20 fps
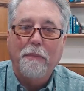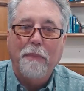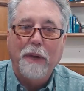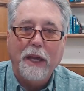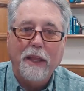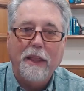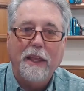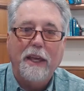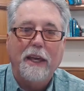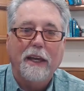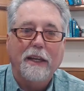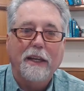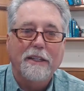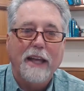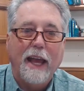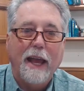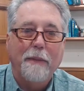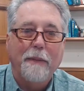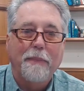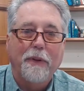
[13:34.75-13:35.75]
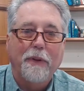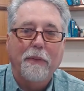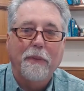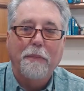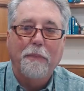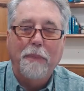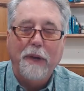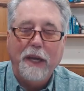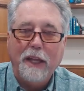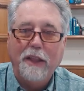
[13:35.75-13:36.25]
be the
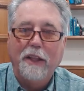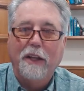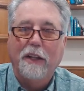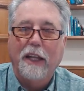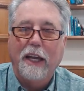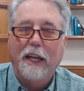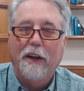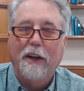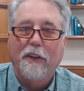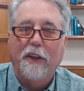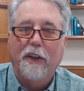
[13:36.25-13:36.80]
example, be the leader